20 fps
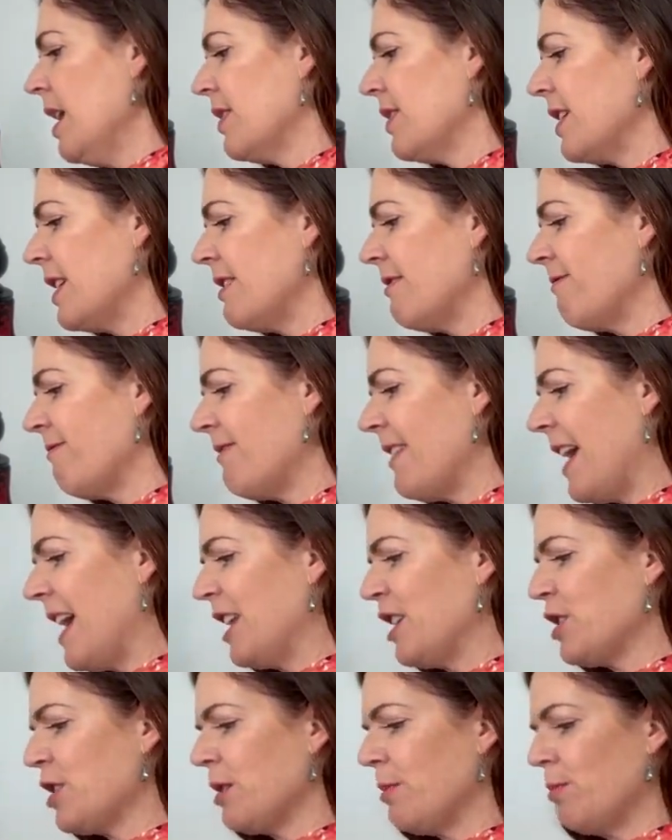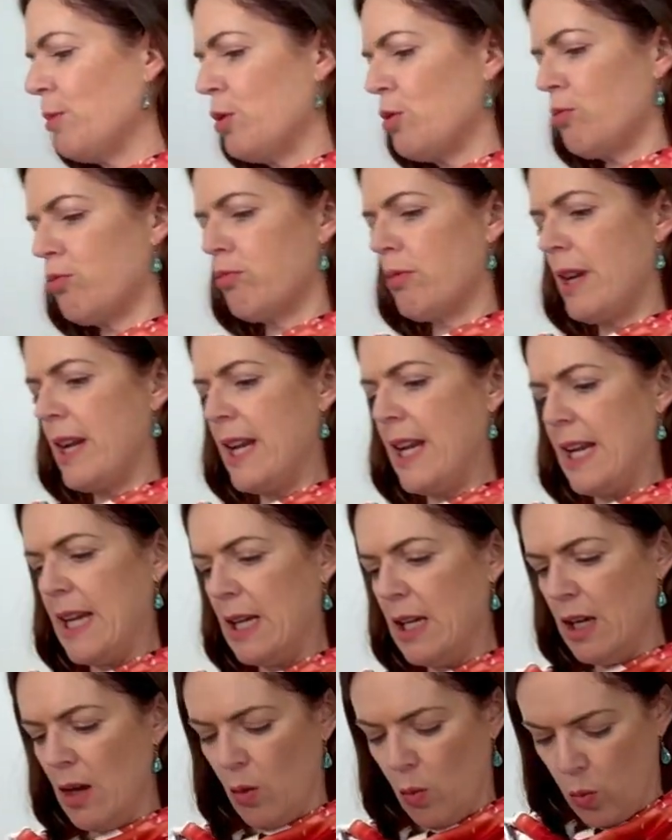The Phantom
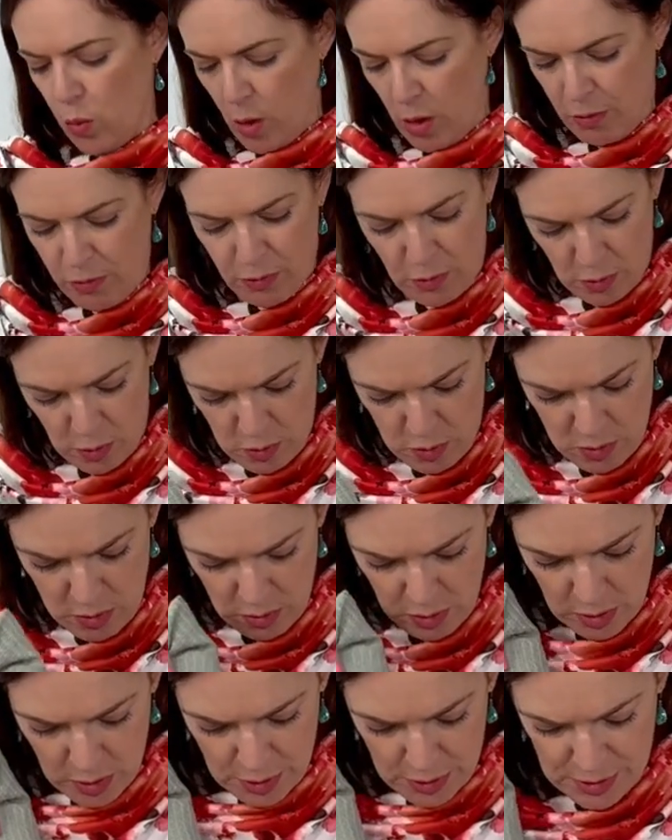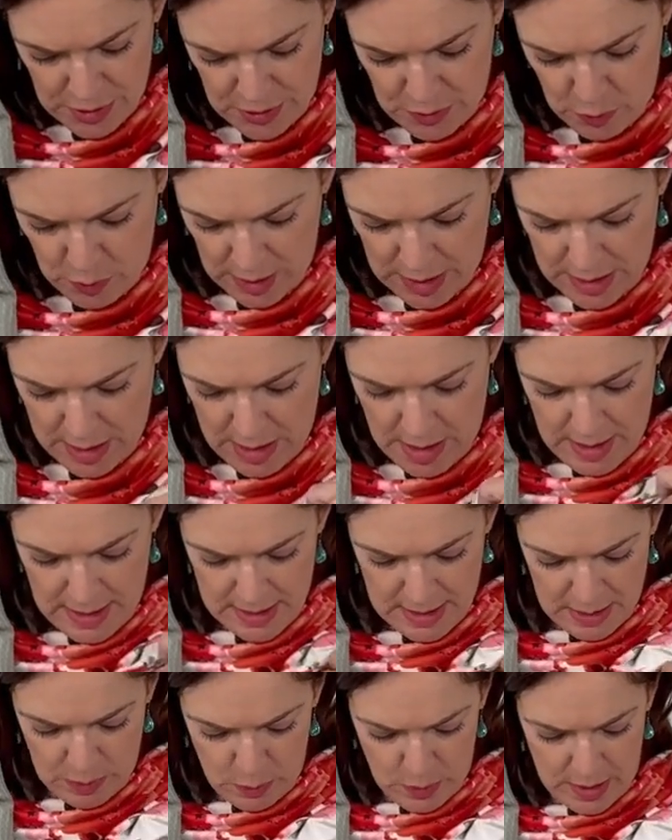Green Waffle goes really
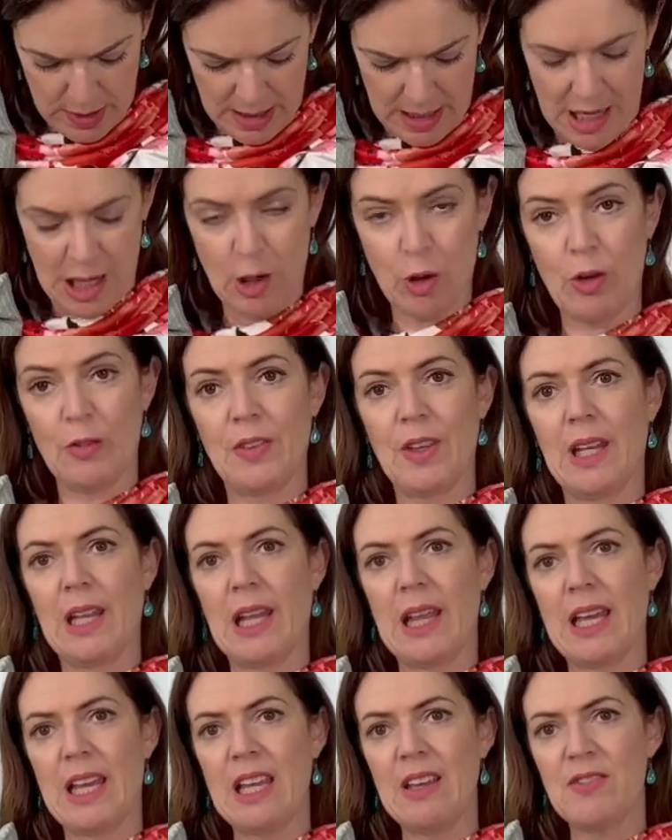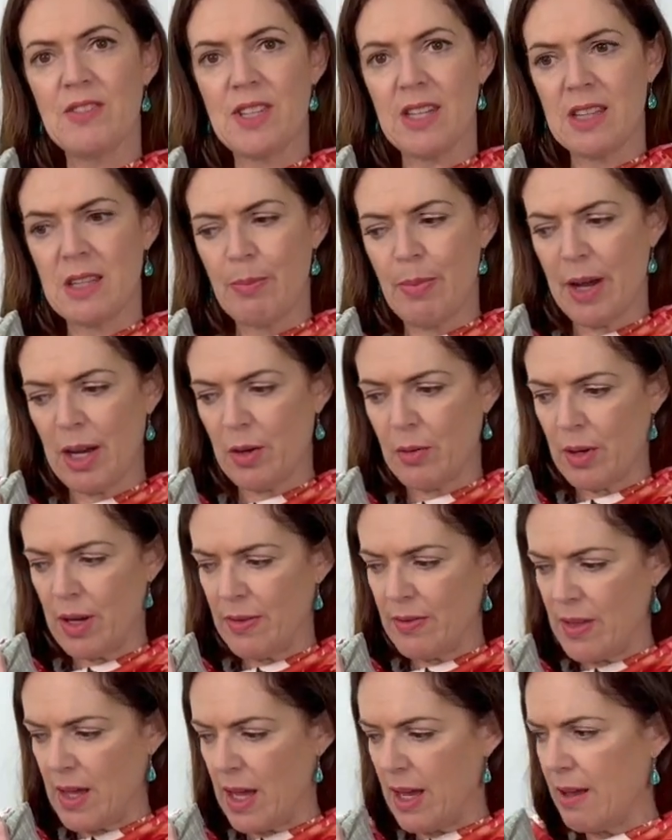nicely with the colour of the leaves in the
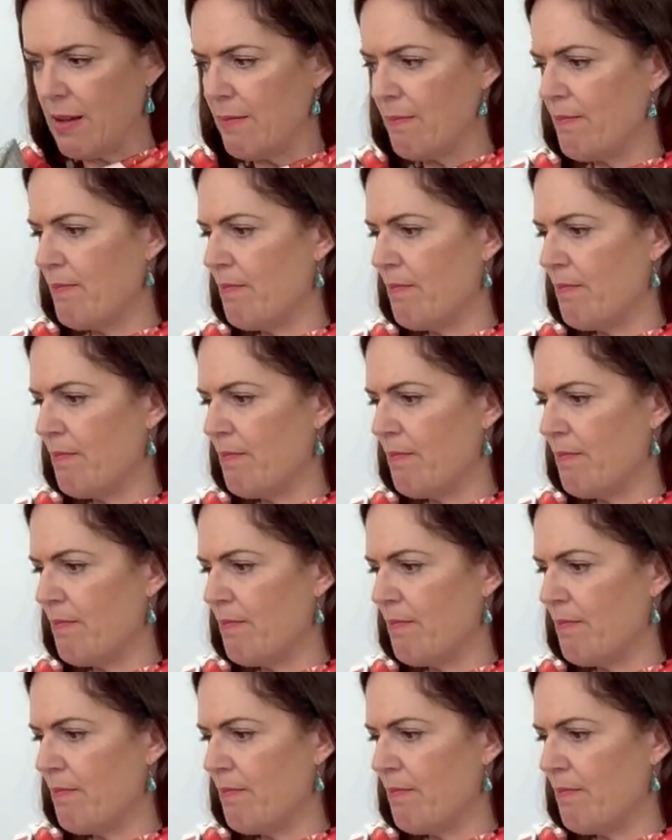background there.